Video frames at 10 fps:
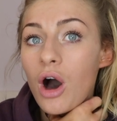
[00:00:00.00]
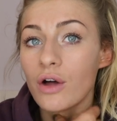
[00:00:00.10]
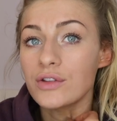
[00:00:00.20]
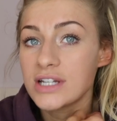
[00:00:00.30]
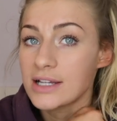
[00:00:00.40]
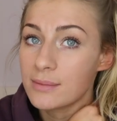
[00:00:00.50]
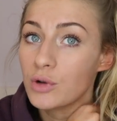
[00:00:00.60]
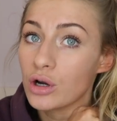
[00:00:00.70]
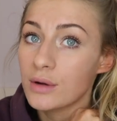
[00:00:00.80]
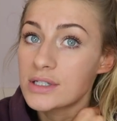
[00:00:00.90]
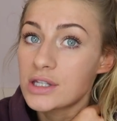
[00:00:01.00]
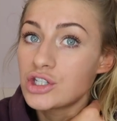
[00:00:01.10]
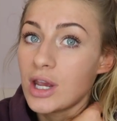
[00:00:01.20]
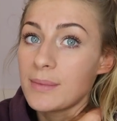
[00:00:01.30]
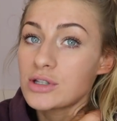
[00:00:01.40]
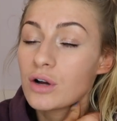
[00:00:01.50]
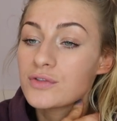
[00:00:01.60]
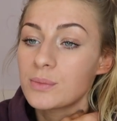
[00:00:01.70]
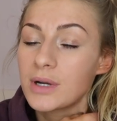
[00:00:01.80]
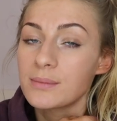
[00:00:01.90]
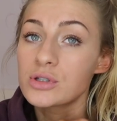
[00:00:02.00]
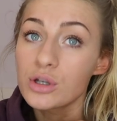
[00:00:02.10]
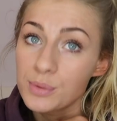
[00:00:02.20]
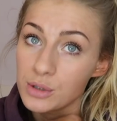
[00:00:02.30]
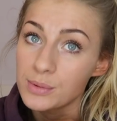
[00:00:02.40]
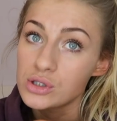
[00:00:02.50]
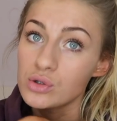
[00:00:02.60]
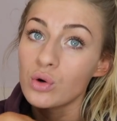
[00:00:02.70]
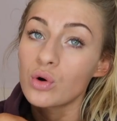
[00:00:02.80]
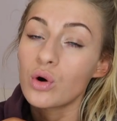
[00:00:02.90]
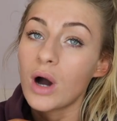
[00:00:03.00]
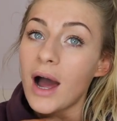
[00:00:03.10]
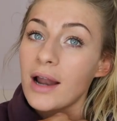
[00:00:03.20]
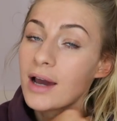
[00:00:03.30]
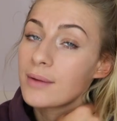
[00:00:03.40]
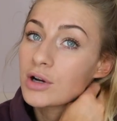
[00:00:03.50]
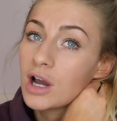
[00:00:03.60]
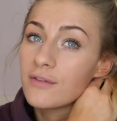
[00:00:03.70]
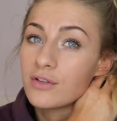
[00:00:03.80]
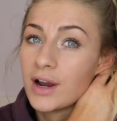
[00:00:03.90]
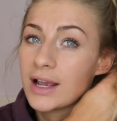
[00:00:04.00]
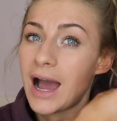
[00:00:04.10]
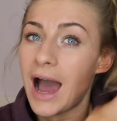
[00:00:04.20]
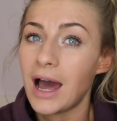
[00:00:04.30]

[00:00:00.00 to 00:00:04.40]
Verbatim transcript: on the days I'm not going to the gym, it's often when I'm super, super sore and I'm recovering,